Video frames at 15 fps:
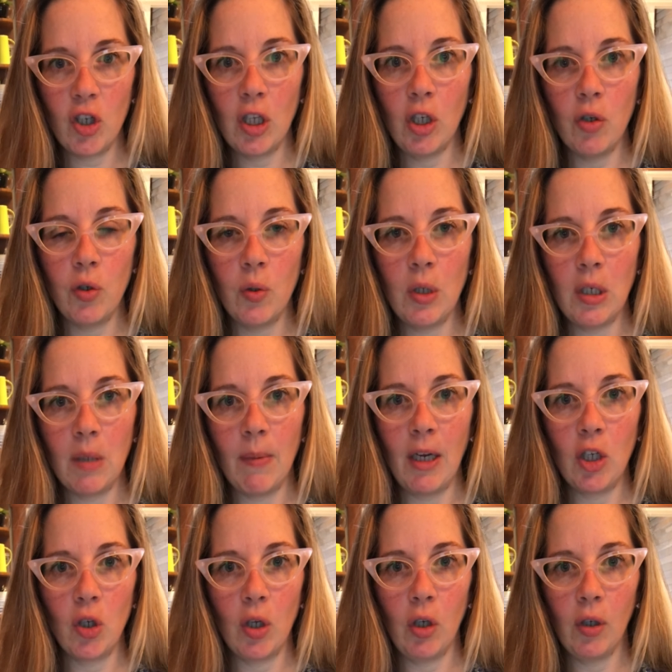then you do need to make
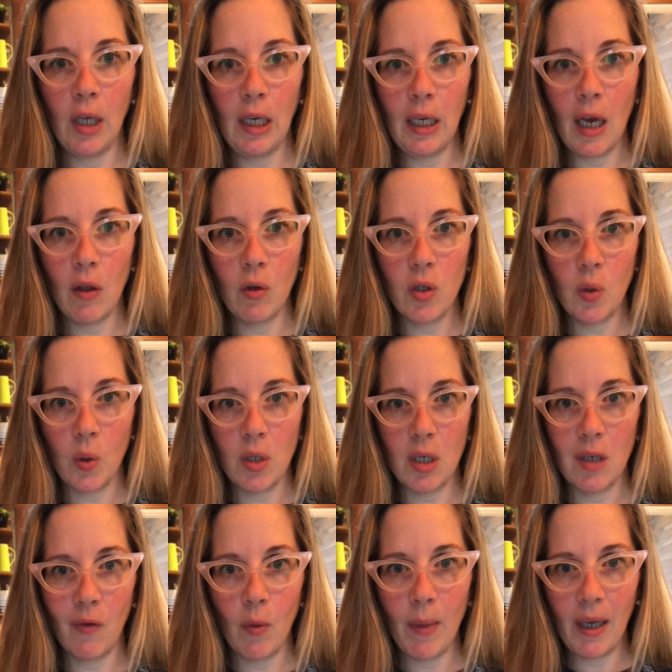sure that you're getting other sources
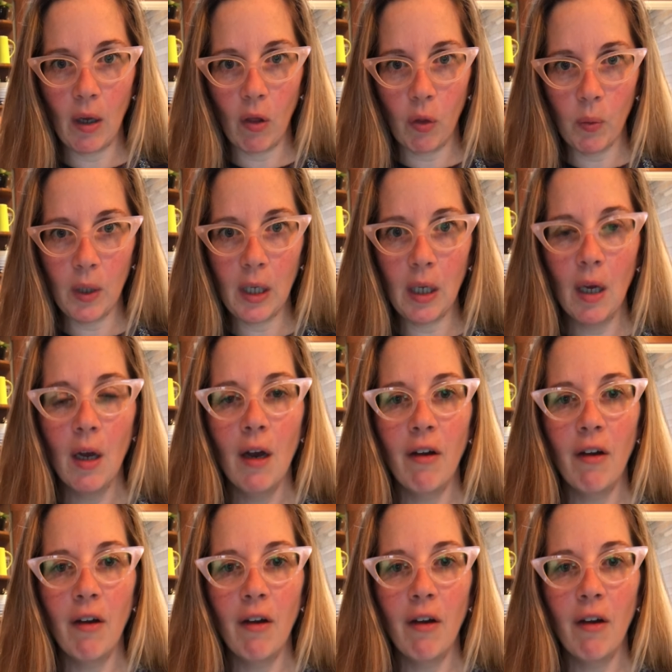of omega-3.